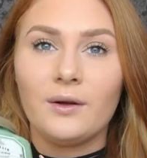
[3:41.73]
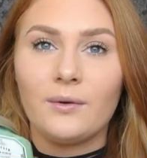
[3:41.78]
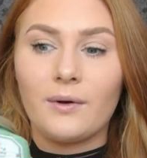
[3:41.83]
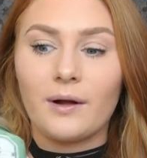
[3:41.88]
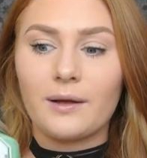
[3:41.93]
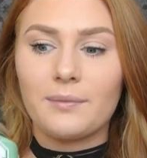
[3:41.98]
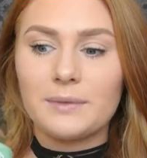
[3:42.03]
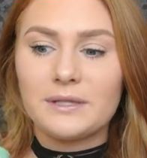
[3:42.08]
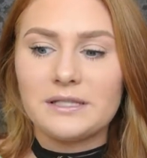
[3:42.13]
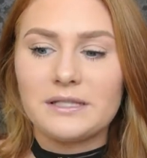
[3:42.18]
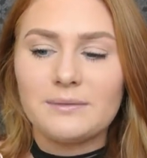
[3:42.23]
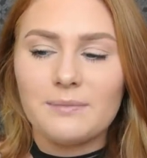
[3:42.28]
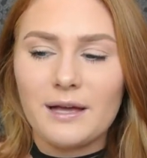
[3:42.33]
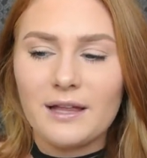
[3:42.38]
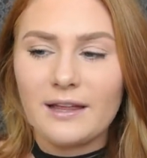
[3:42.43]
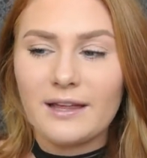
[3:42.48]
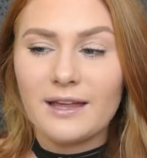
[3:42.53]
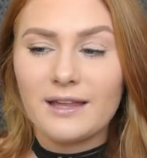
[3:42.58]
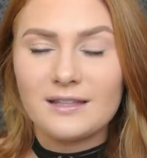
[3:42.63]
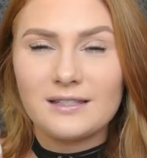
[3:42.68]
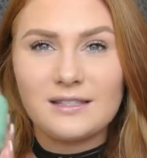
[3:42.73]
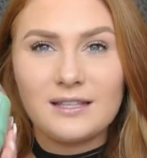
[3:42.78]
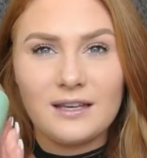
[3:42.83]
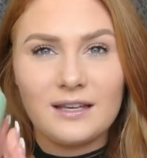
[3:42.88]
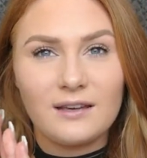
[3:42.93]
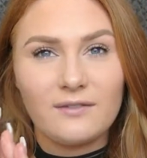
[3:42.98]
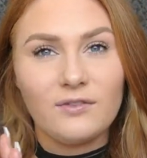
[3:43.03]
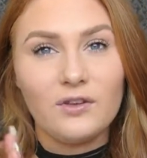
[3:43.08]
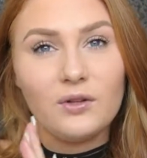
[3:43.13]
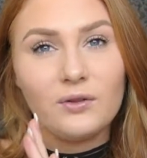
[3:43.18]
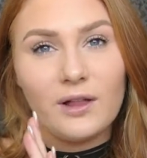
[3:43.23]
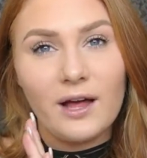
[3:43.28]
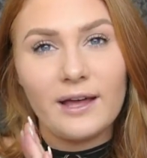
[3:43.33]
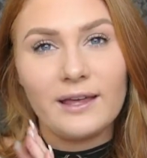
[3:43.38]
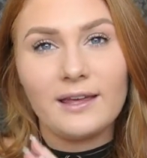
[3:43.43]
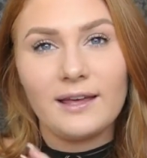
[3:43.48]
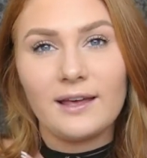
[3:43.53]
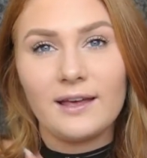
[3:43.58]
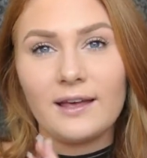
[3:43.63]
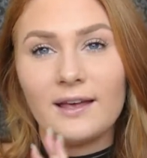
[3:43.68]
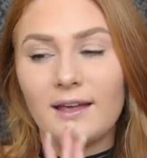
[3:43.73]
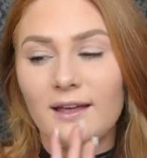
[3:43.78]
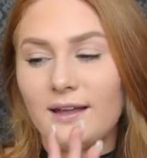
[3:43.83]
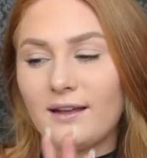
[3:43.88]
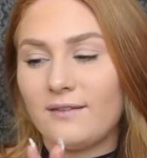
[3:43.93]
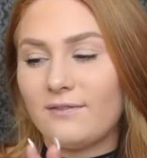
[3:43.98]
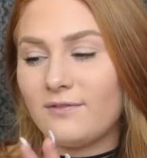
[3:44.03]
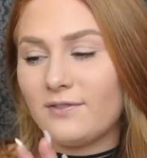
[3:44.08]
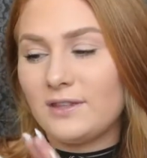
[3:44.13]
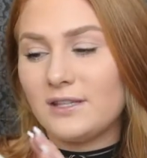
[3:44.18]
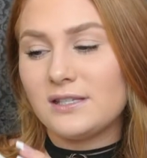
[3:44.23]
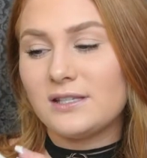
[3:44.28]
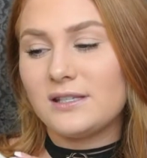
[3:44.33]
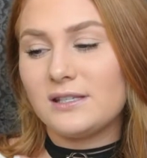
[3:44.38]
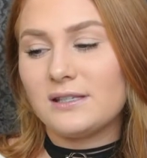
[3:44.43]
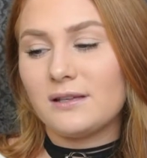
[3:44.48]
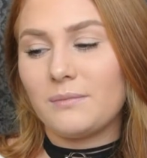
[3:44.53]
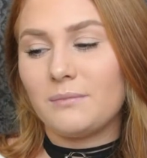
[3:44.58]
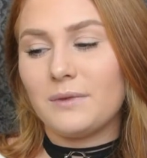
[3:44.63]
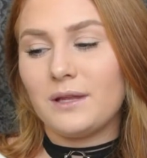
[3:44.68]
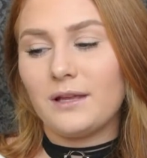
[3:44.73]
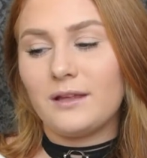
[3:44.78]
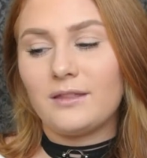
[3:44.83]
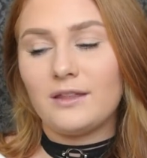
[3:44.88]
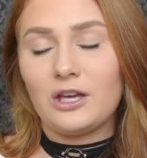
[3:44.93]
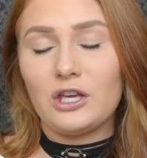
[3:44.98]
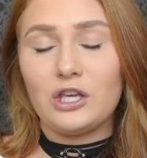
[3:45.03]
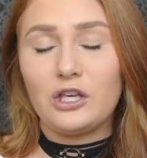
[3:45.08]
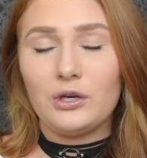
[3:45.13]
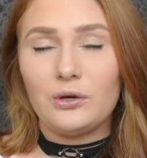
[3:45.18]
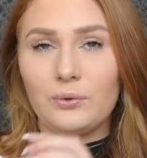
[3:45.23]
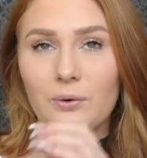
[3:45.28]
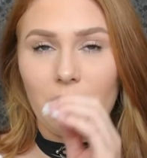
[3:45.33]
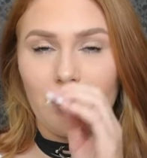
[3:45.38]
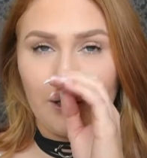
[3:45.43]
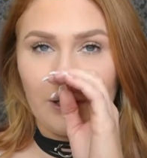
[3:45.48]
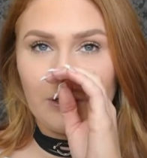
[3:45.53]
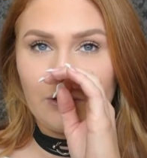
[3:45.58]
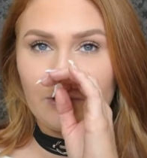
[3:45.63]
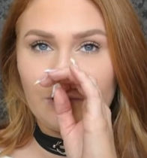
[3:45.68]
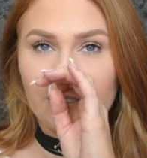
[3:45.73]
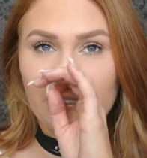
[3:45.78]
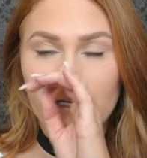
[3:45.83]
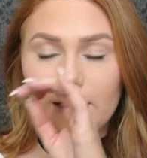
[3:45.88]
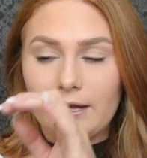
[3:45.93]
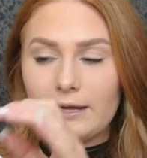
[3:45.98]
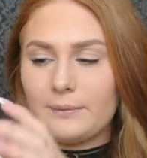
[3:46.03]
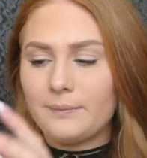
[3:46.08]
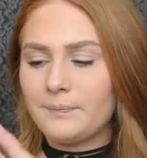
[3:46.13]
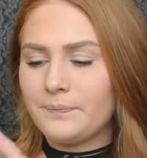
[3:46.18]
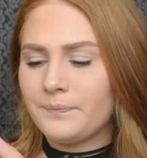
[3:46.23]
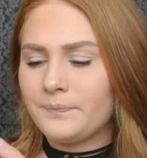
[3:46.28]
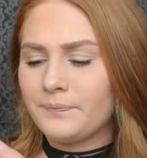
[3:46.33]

recommend smelling it and seeing if you like it and if this is something that you are interested in.